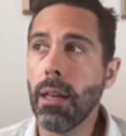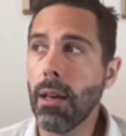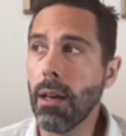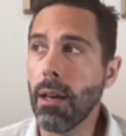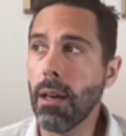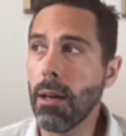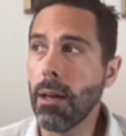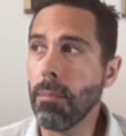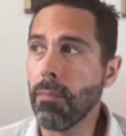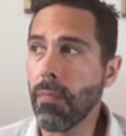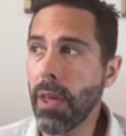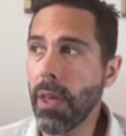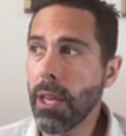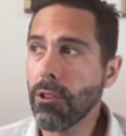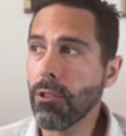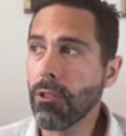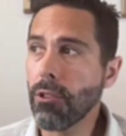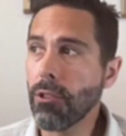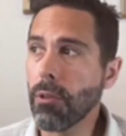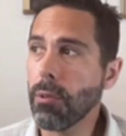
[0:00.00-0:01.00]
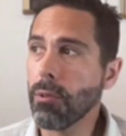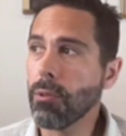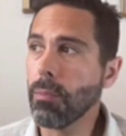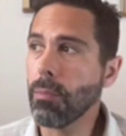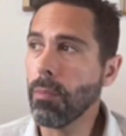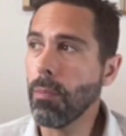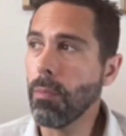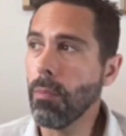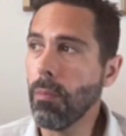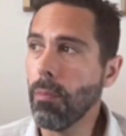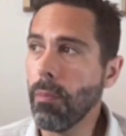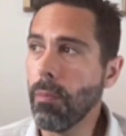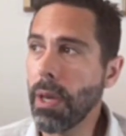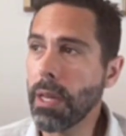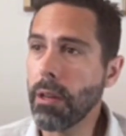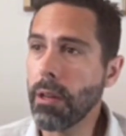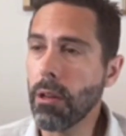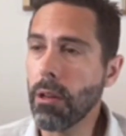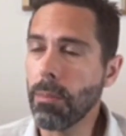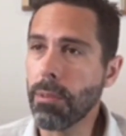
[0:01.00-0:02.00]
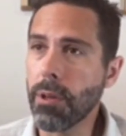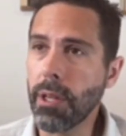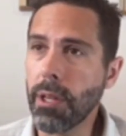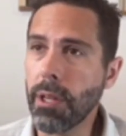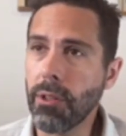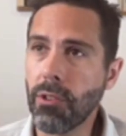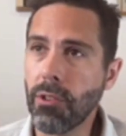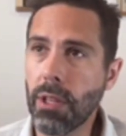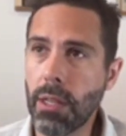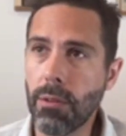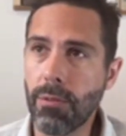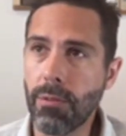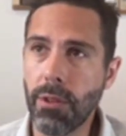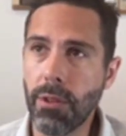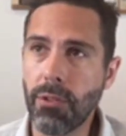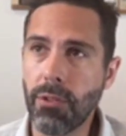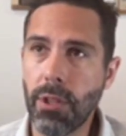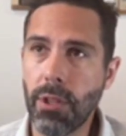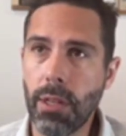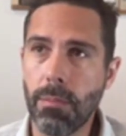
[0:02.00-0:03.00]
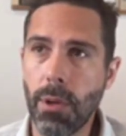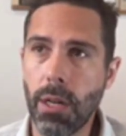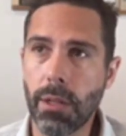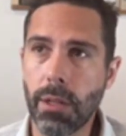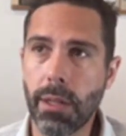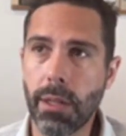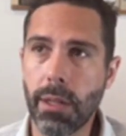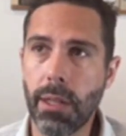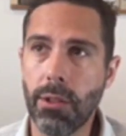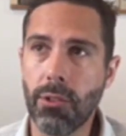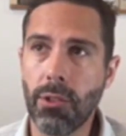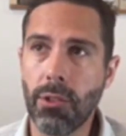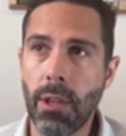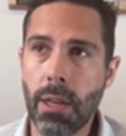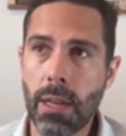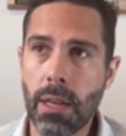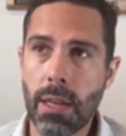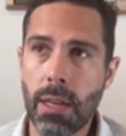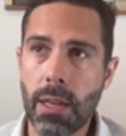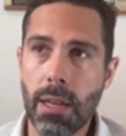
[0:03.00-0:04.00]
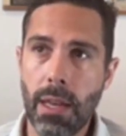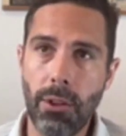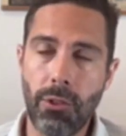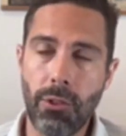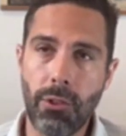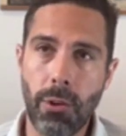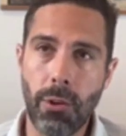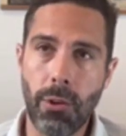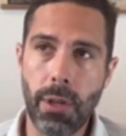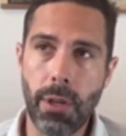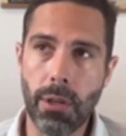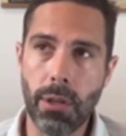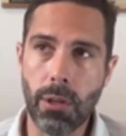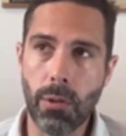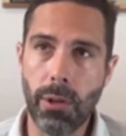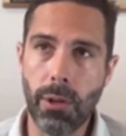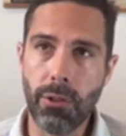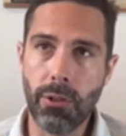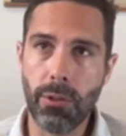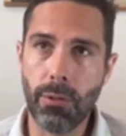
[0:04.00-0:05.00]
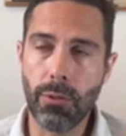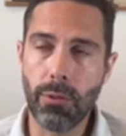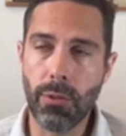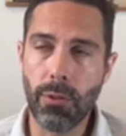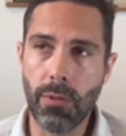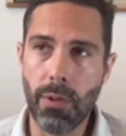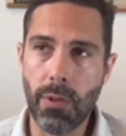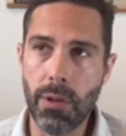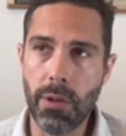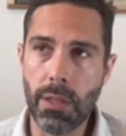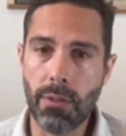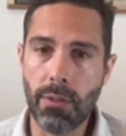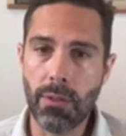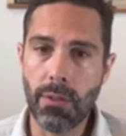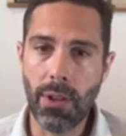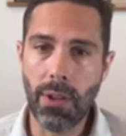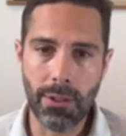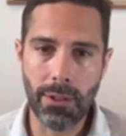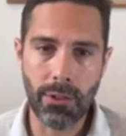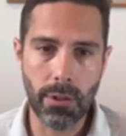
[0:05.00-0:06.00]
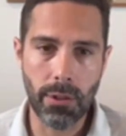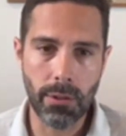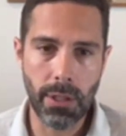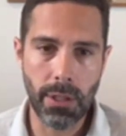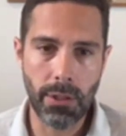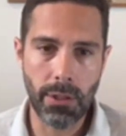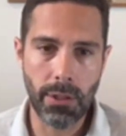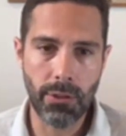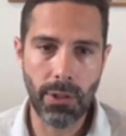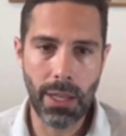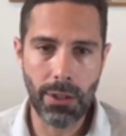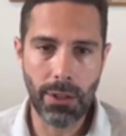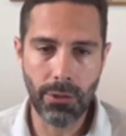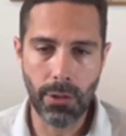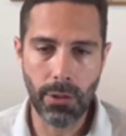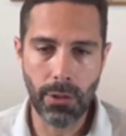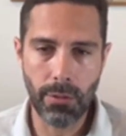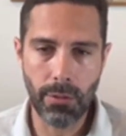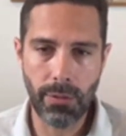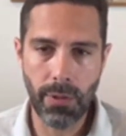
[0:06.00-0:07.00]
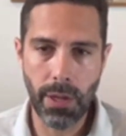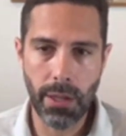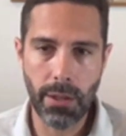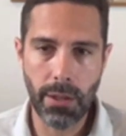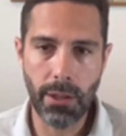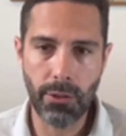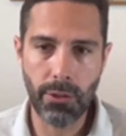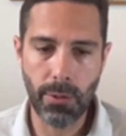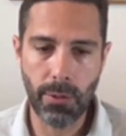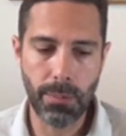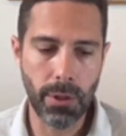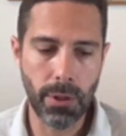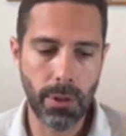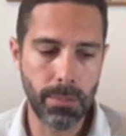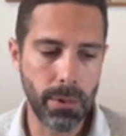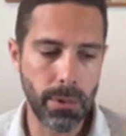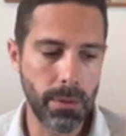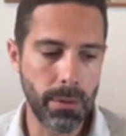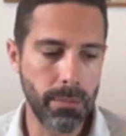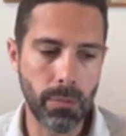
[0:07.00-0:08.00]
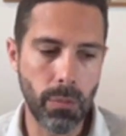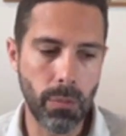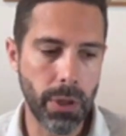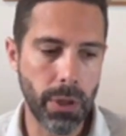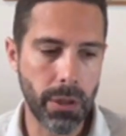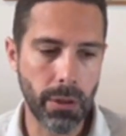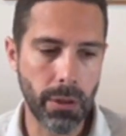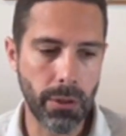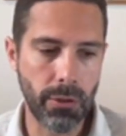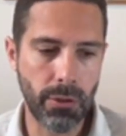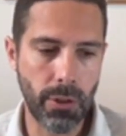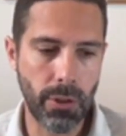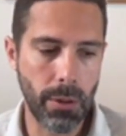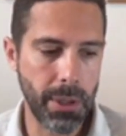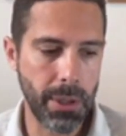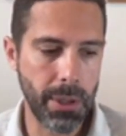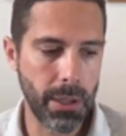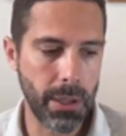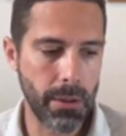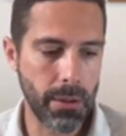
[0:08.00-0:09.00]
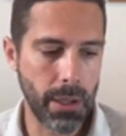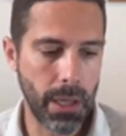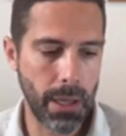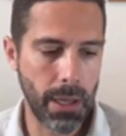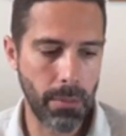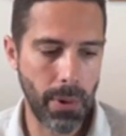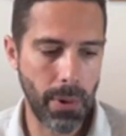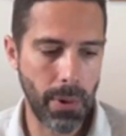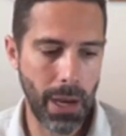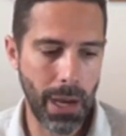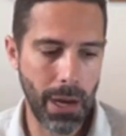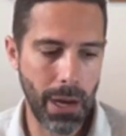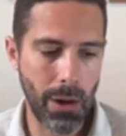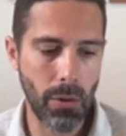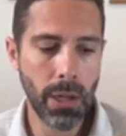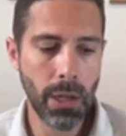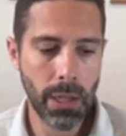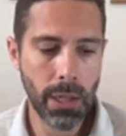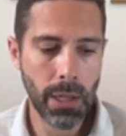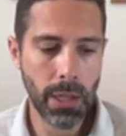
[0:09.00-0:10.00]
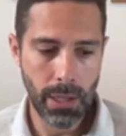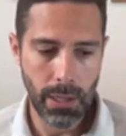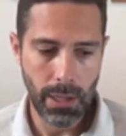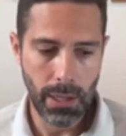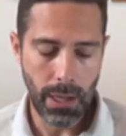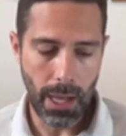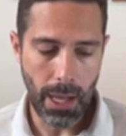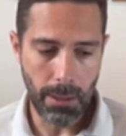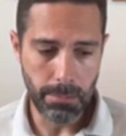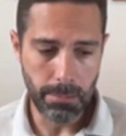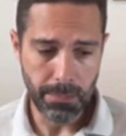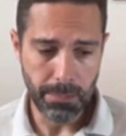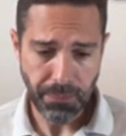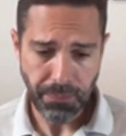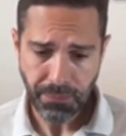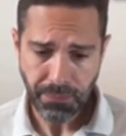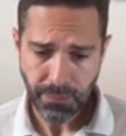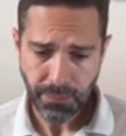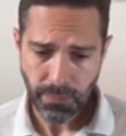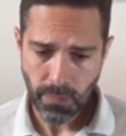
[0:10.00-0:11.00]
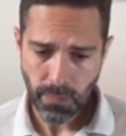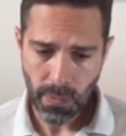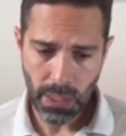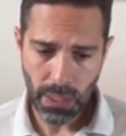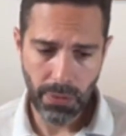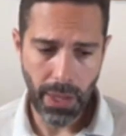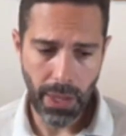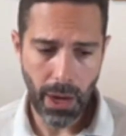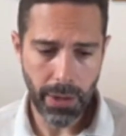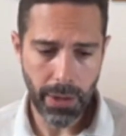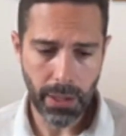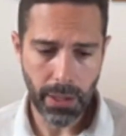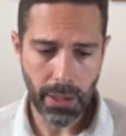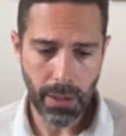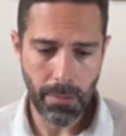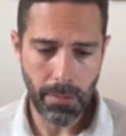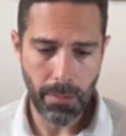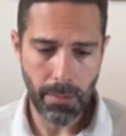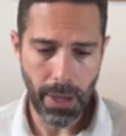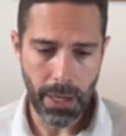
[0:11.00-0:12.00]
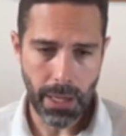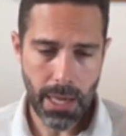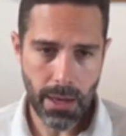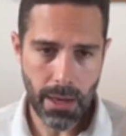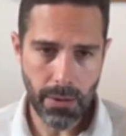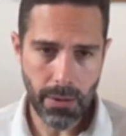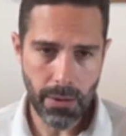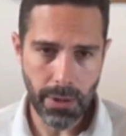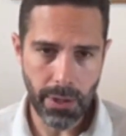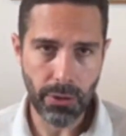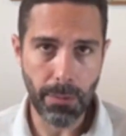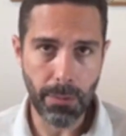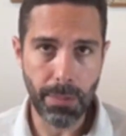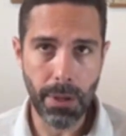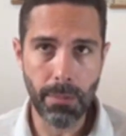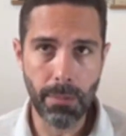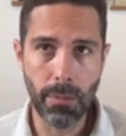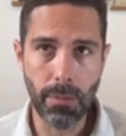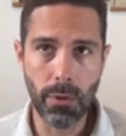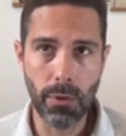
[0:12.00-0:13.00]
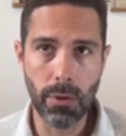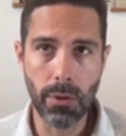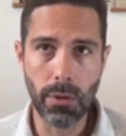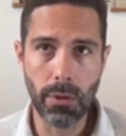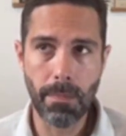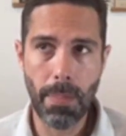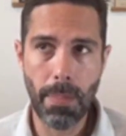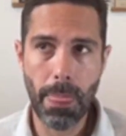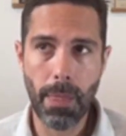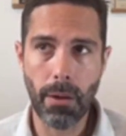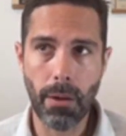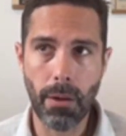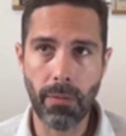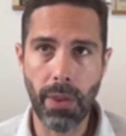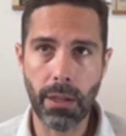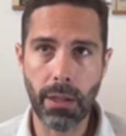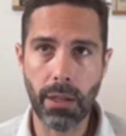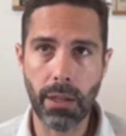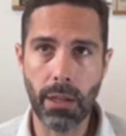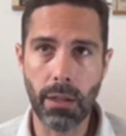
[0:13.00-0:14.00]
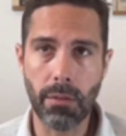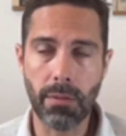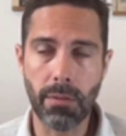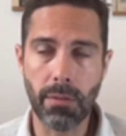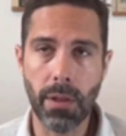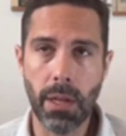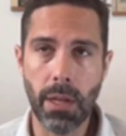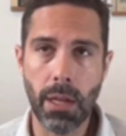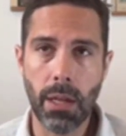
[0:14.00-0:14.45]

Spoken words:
Asia, I was mainly operating in frontier markets. And so the questions were very tactical. It's on fire. There's a problem. We've got to stop it. How? Now I come back here, and it's a bit more of that kind of,